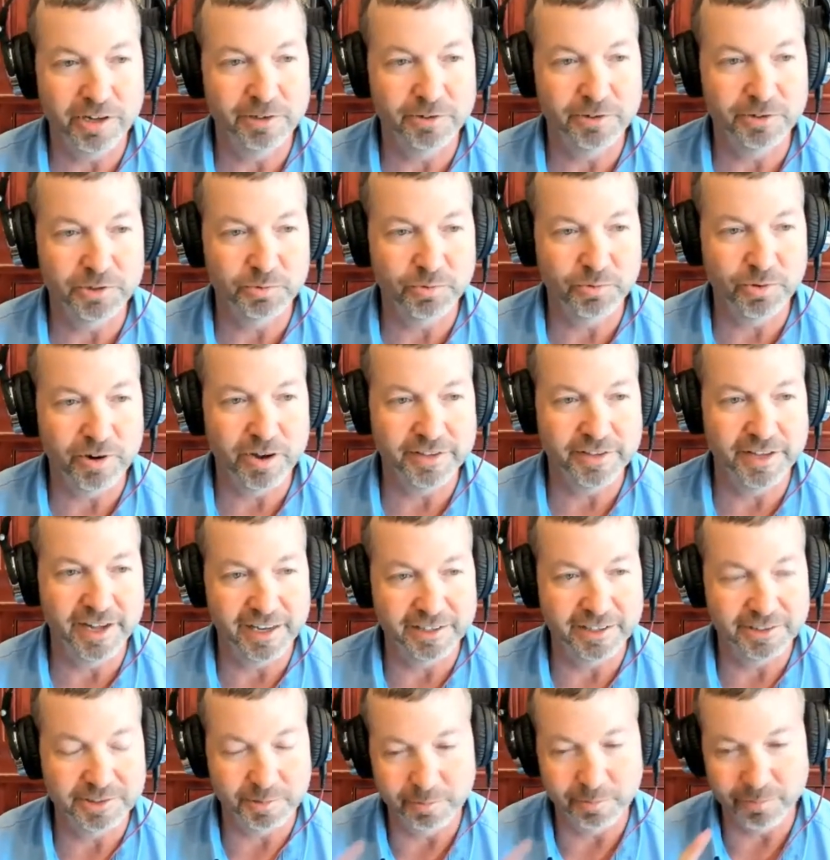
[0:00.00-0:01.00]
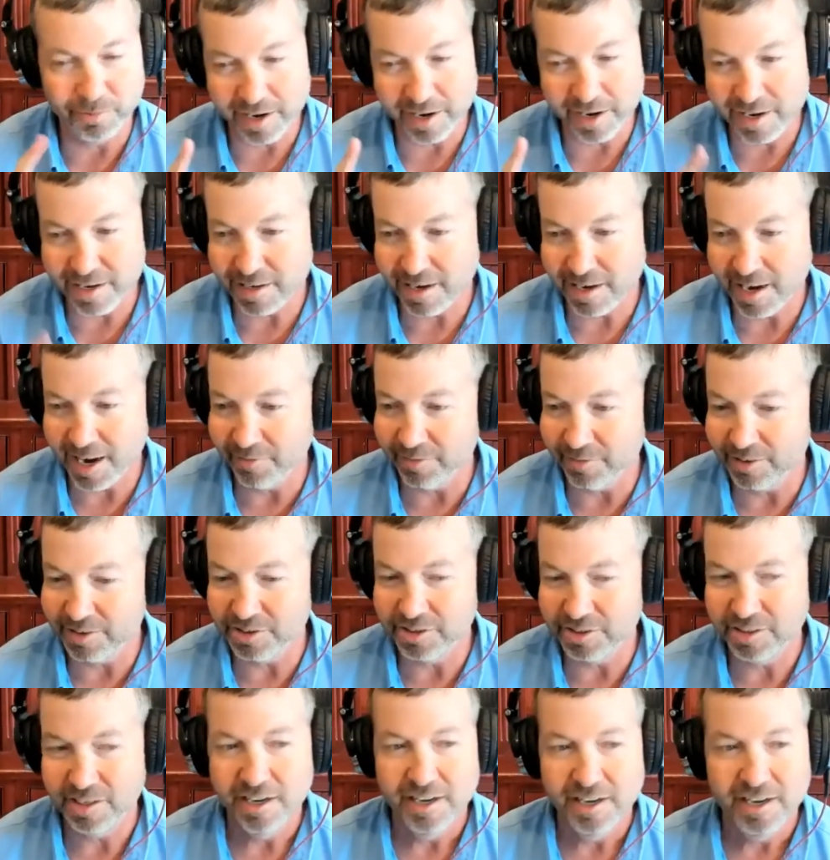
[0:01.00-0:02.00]
there was one that had some brain
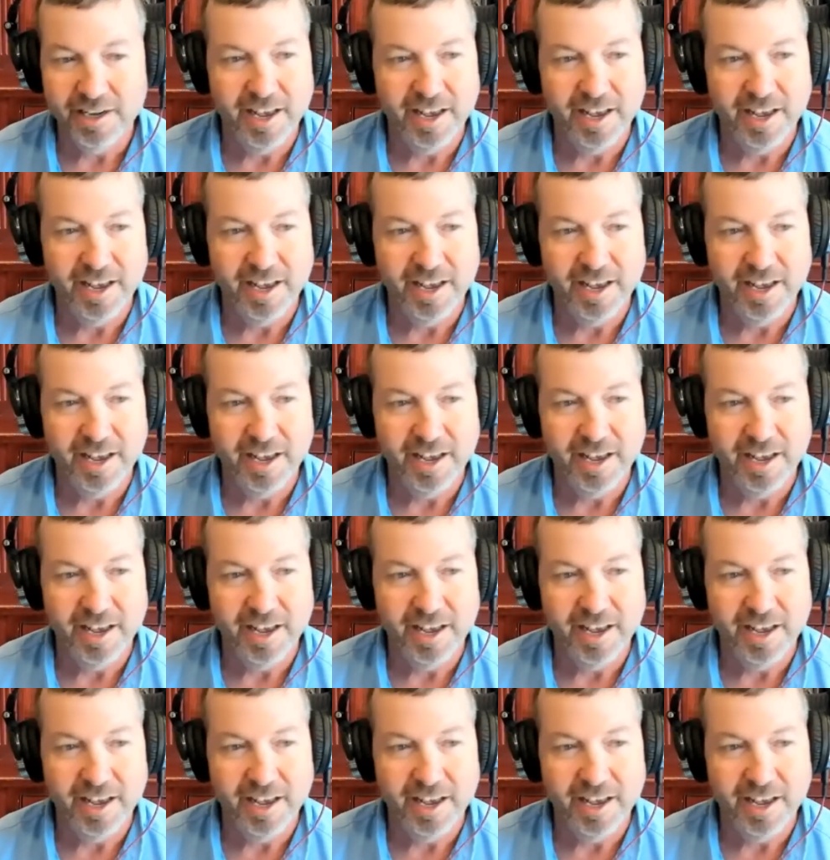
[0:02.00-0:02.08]
damage,